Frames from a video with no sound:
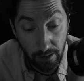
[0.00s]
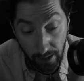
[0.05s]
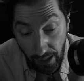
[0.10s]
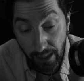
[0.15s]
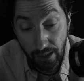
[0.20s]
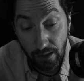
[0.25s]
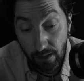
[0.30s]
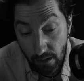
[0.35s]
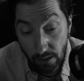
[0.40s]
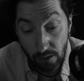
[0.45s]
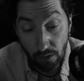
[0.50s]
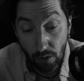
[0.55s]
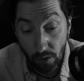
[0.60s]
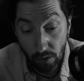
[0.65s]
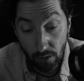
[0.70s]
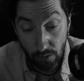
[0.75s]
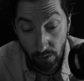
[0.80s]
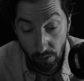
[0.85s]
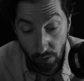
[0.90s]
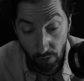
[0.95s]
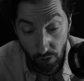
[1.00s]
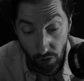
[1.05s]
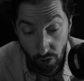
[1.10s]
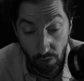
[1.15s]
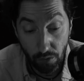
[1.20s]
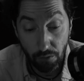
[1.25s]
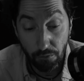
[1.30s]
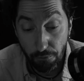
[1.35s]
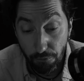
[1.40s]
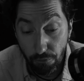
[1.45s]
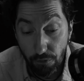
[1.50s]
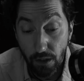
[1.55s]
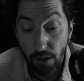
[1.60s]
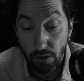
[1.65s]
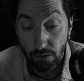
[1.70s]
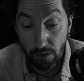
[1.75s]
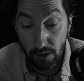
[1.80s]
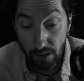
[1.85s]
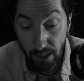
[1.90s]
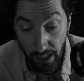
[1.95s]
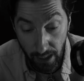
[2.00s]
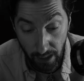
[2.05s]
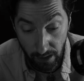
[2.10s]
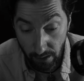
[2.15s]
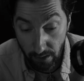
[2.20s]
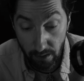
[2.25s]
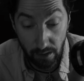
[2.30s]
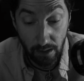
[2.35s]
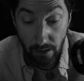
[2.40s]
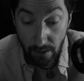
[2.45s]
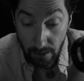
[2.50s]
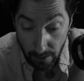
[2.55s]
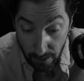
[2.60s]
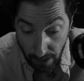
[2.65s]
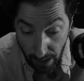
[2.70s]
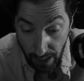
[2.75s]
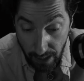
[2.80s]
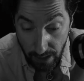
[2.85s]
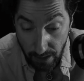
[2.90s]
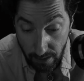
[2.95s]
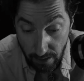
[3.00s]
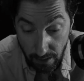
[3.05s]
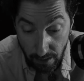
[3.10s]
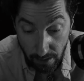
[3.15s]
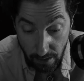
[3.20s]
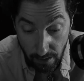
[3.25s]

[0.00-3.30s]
that the doctor should fear death, and yet